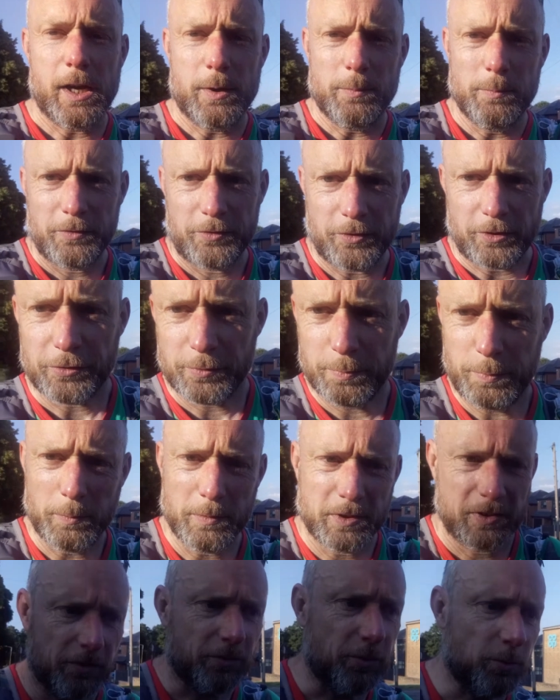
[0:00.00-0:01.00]
So I should
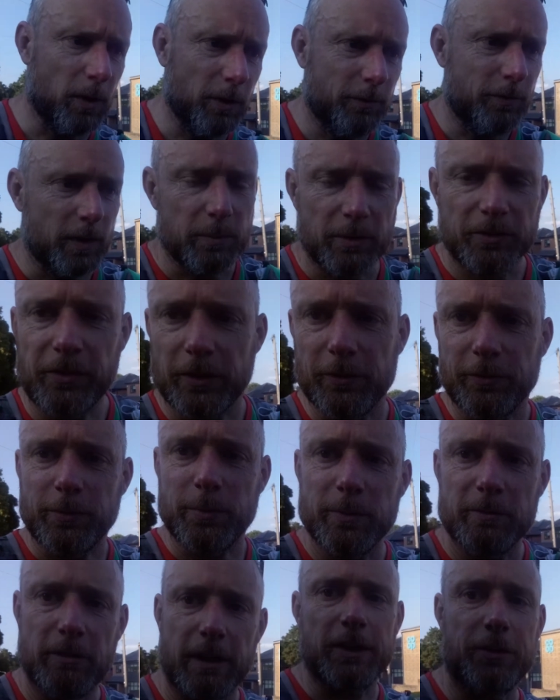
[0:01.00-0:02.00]
probably disqualify myself
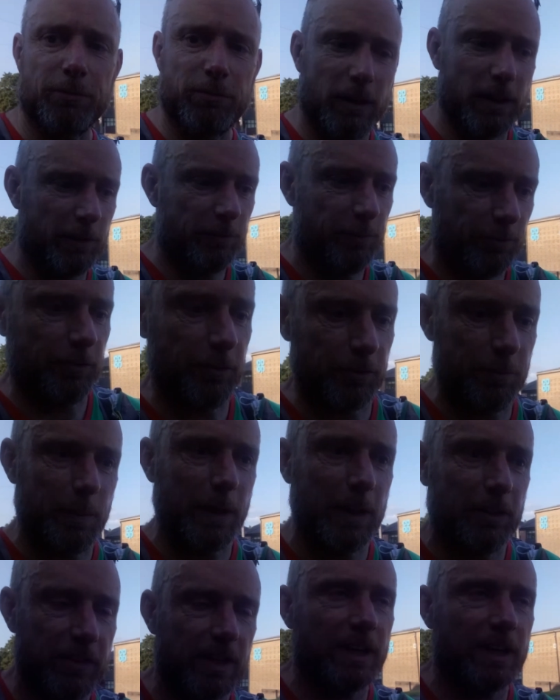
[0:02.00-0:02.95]
from the race really for such a basic